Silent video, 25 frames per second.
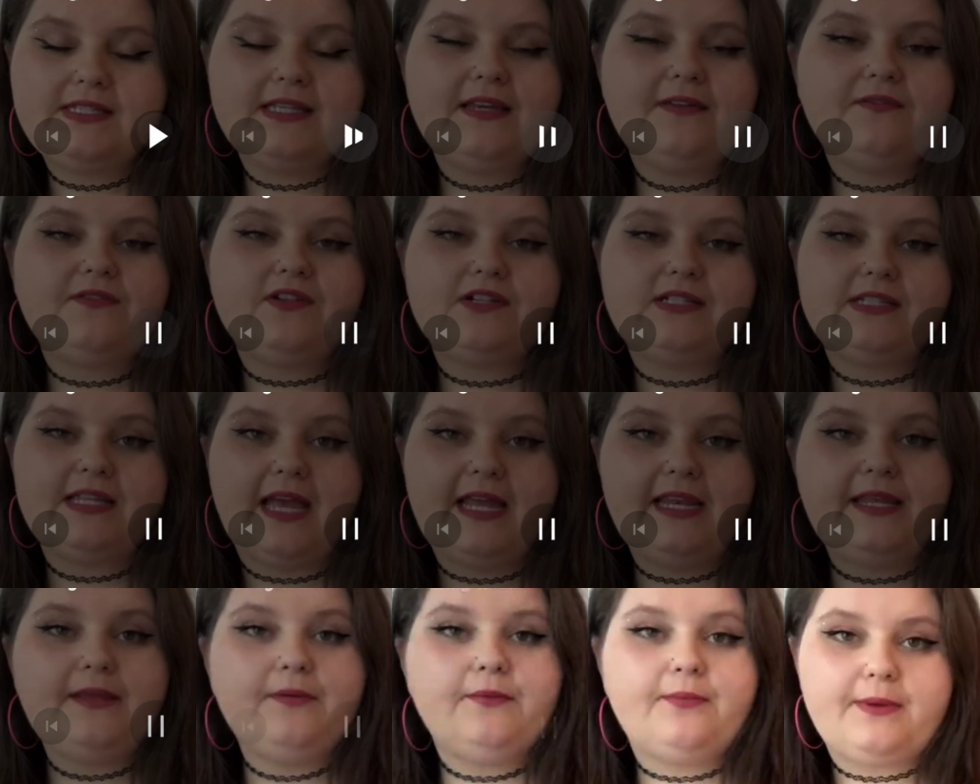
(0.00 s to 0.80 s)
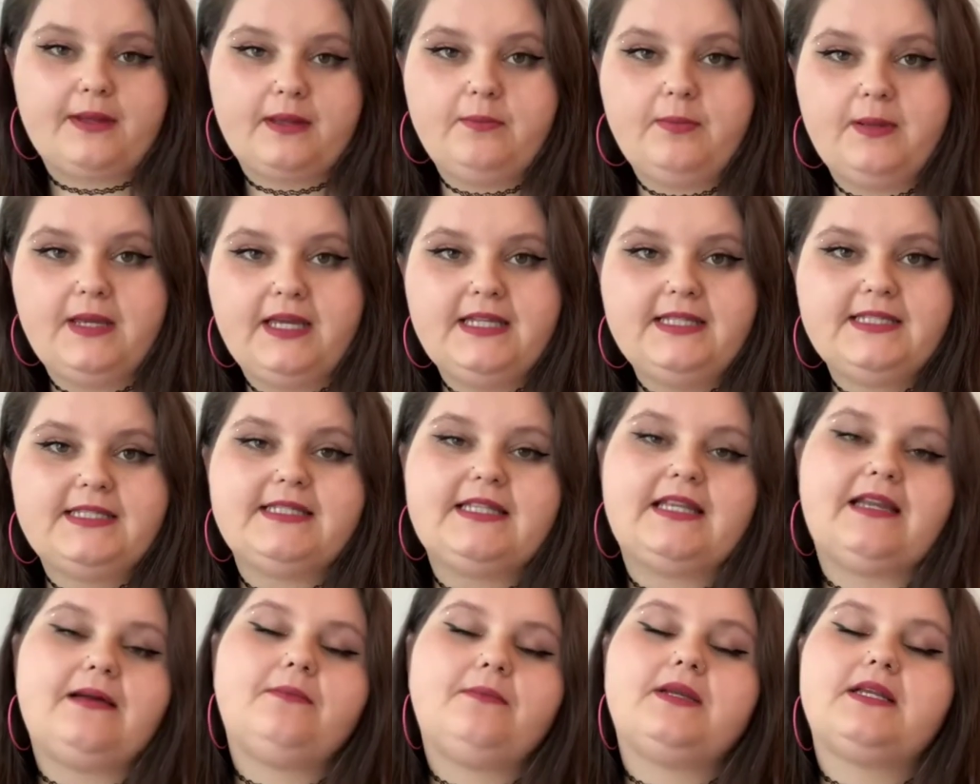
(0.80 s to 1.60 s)
If there's any
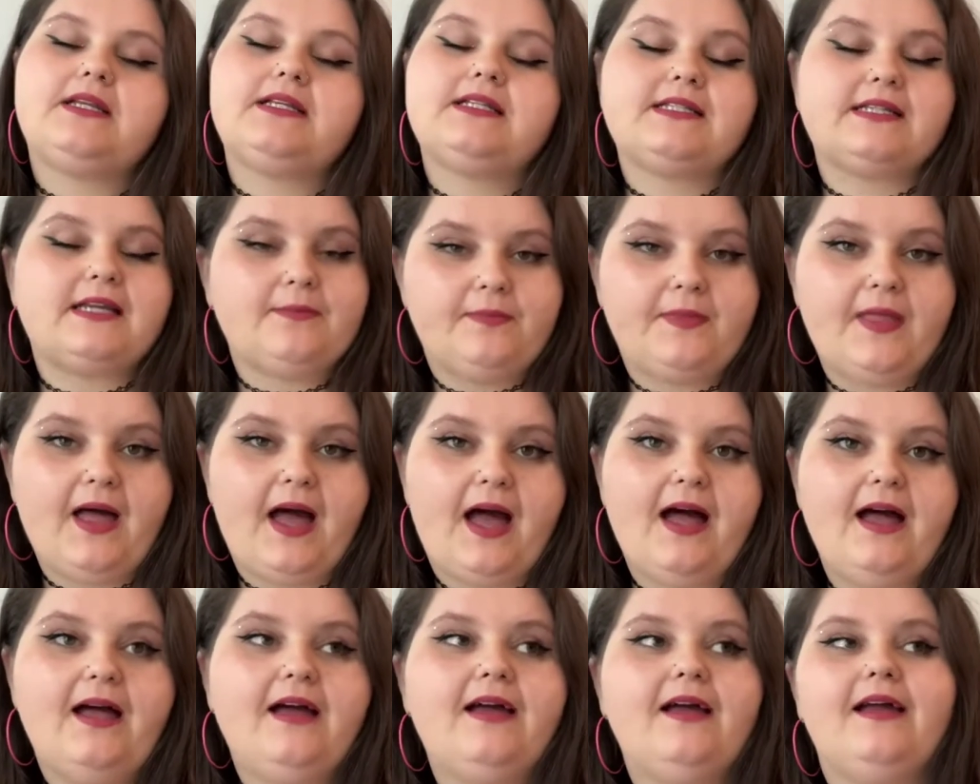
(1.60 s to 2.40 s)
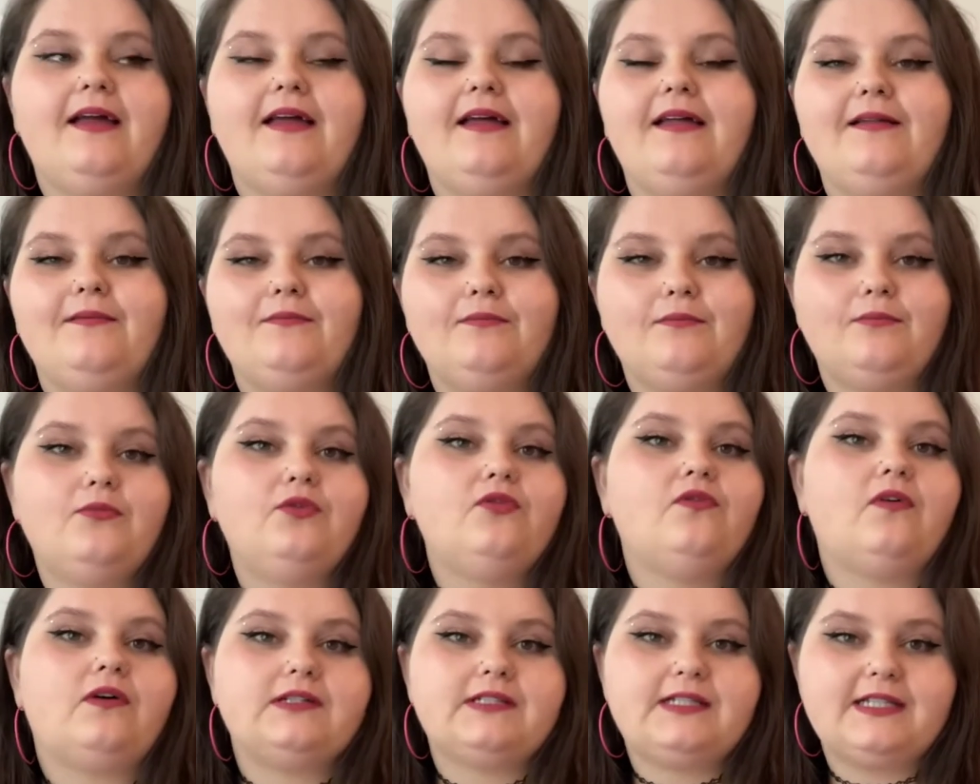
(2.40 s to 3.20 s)
repeats, then I'm going to skip that and
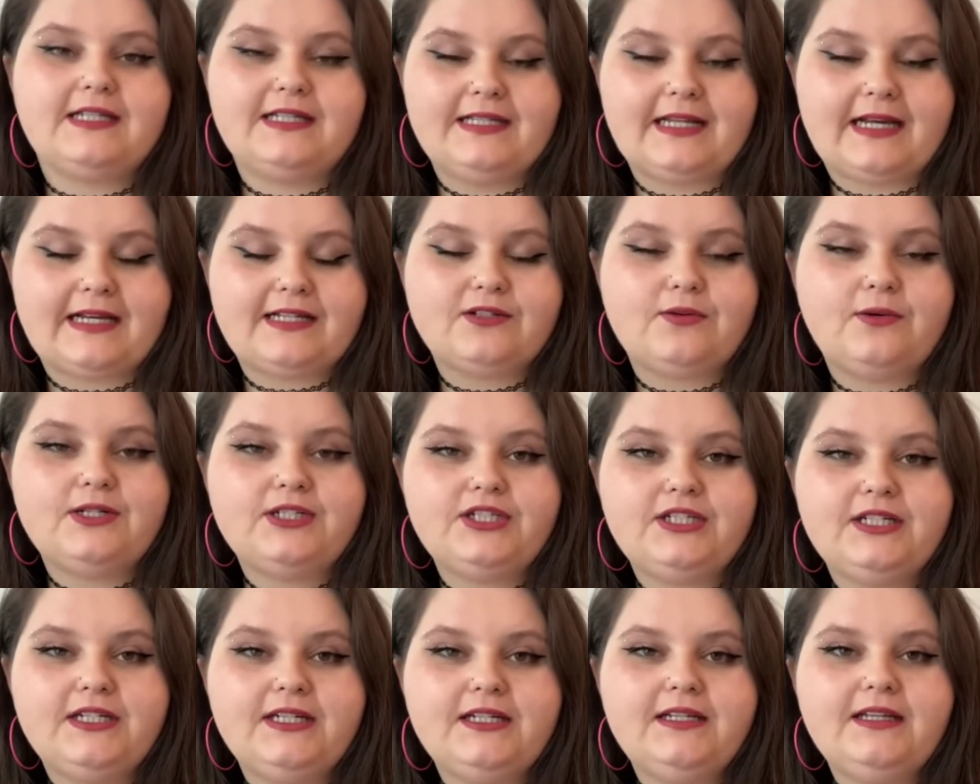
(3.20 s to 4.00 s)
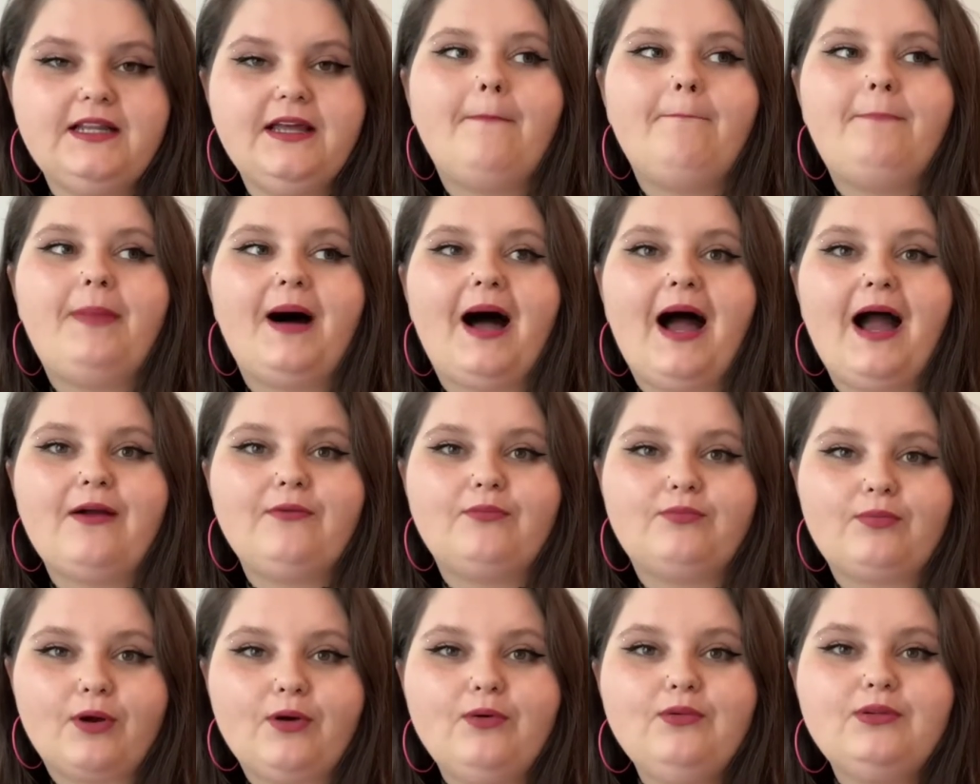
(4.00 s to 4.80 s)
move on to the next question. But
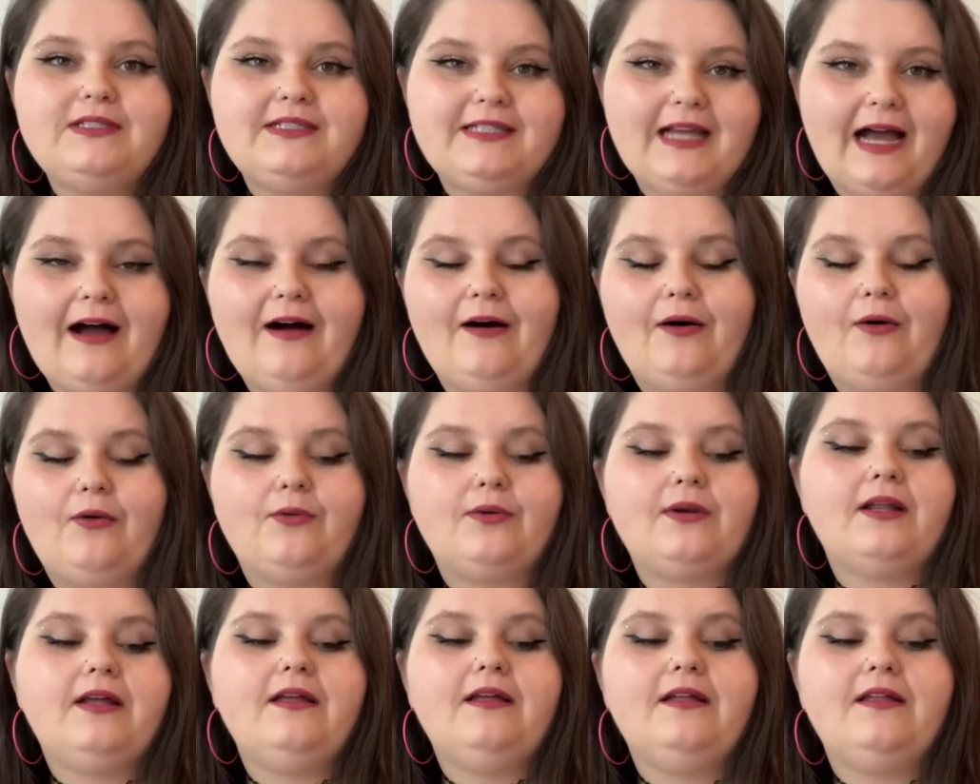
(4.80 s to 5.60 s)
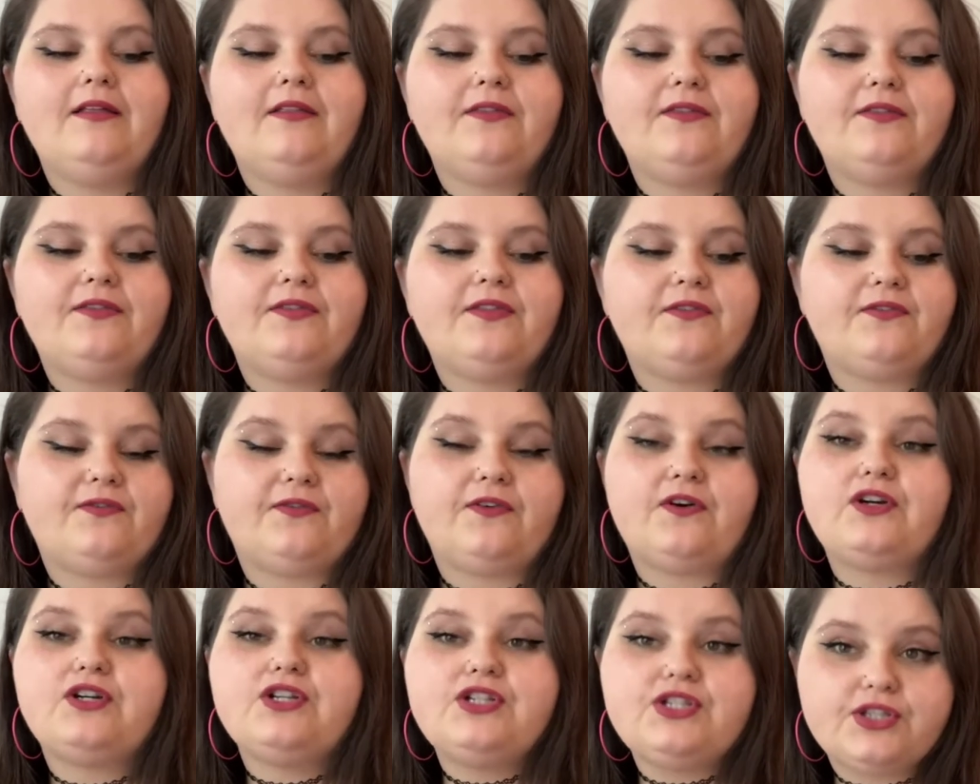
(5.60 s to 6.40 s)
I wrote down the
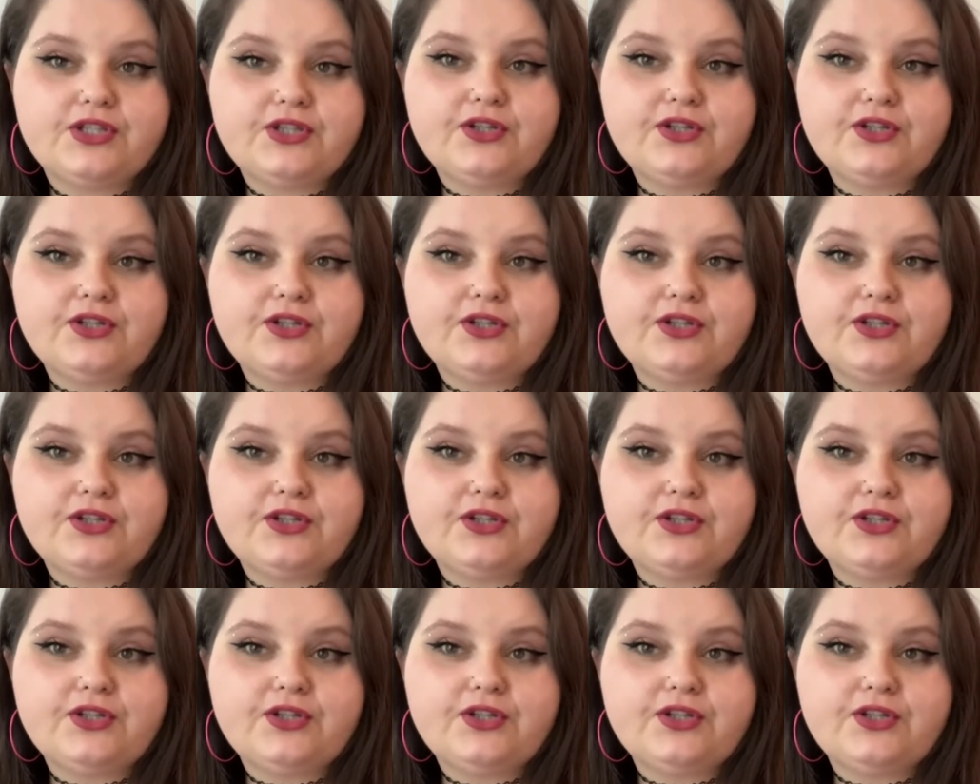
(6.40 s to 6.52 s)
first